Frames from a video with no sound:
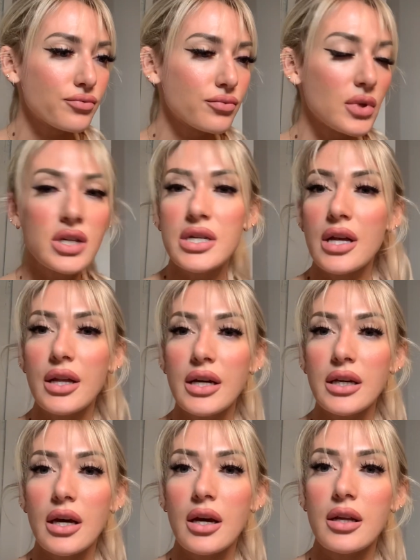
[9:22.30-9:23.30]
Until I
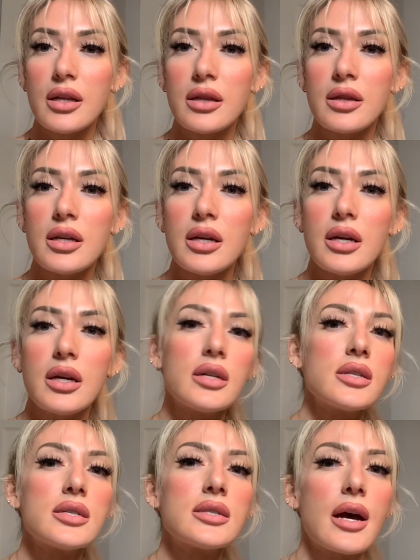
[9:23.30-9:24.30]
get the
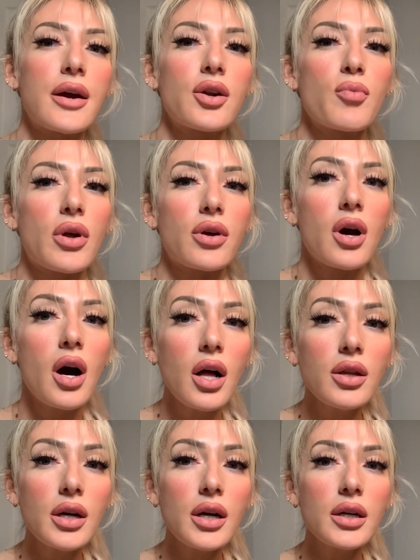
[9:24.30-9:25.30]
desired amount of
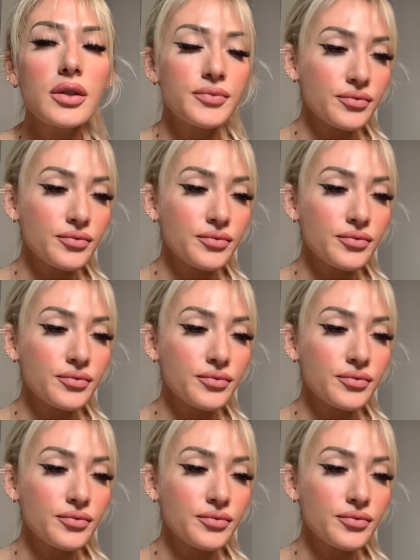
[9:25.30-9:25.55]
color.